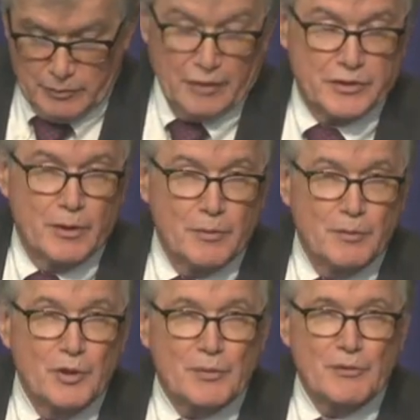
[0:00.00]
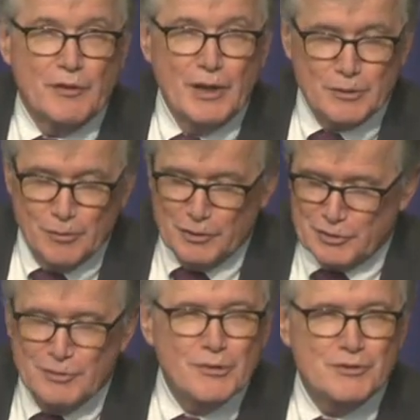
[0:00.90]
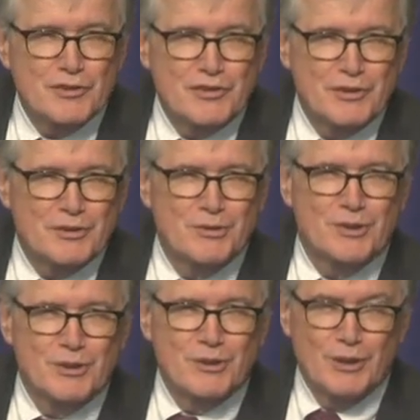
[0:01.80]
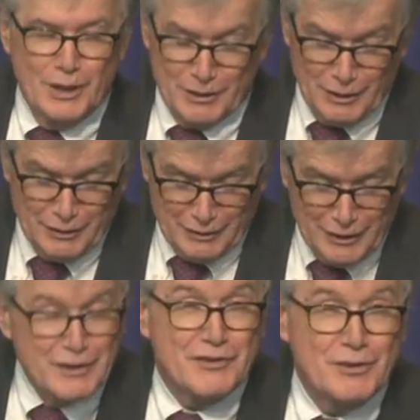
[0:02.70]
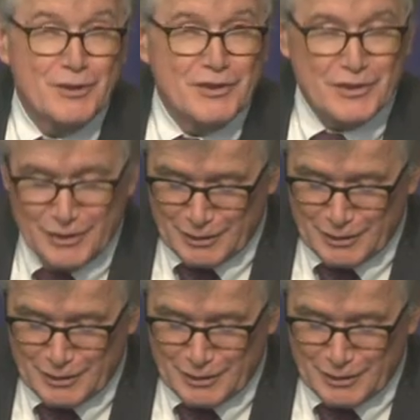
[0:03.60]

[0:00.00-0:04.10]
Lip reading: So I'll start with the most profound question, which is the two-tier, and I take it seriously.